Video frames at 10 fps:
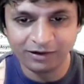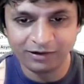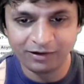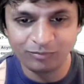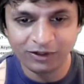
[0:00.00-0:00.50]

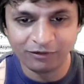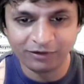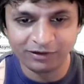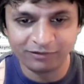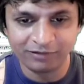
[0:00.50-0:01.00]
and empty
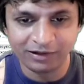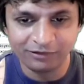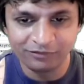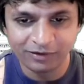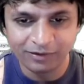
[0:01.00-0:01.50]
content
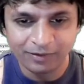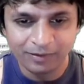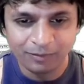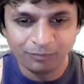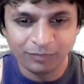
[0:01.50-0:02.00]
values
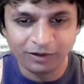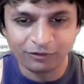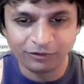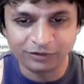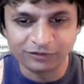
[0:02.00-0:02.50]

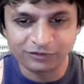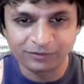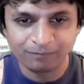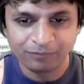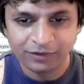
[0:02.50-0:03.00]

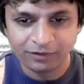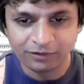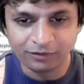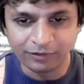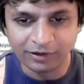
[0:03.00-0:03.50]
because
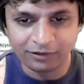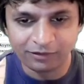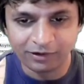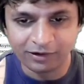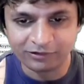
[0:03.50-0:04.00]
and
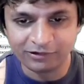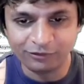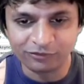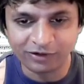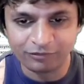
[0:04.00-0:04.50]
it actually
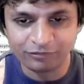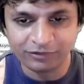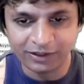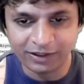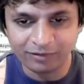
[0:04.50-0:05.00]
goes
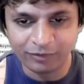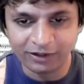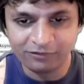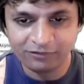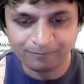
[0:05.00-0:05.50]
after get
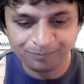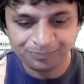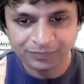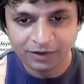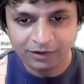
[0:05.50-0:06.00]
brands.
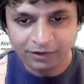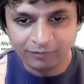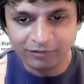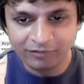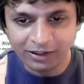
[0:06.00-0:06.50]

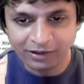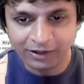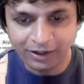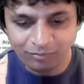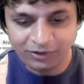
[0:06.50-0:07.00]
I'm giving it
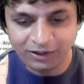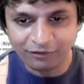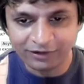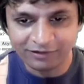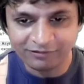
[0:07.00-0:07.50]
an empty
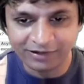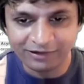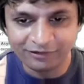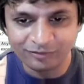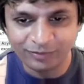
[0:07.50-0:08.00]
content
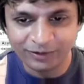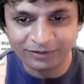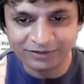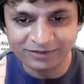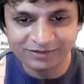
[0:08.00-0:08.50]
values
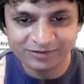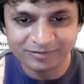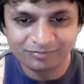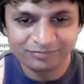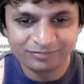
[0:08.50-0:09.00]

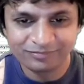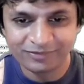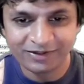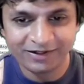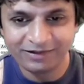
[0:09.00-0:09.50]
because
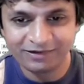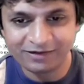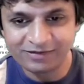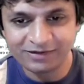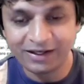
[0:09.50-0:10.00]
it
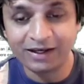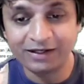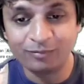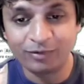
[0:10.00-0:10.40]
doesn't take any